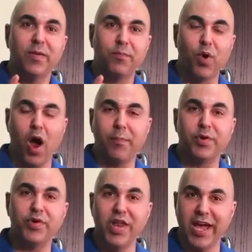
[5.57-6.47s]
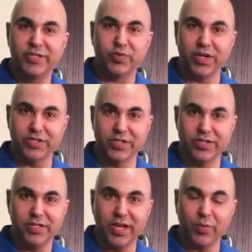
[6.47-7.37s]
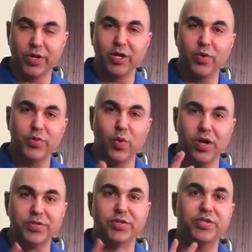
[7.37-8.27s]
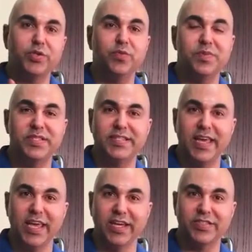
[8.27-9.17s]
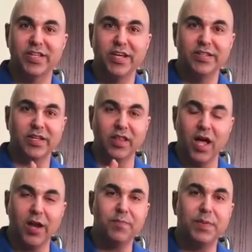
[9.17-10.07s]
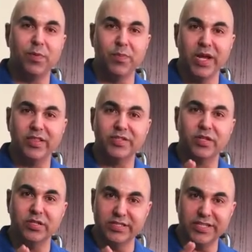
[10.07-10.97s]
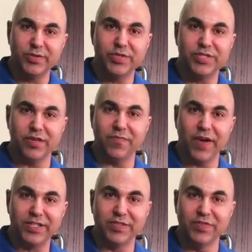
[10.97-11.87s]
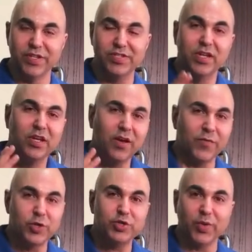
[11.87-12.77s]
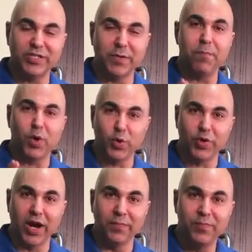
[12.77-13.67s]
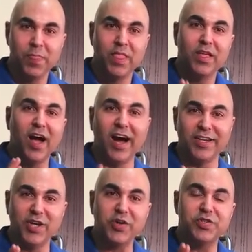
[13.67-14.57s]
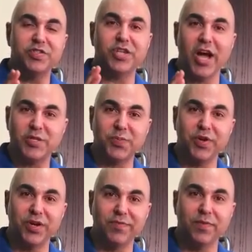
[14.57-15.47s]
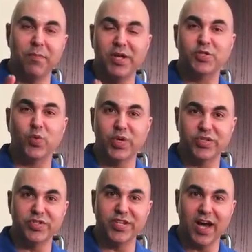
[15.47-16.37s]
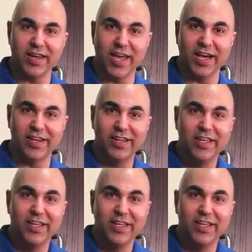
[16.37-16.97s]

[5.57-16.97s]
proper neck stretches, and we're going to go through also two mistakes that a lot of people make that's going to decrease the effectiveness of your stretching program. Hi, Dr. Jasper here from musclewizard.net.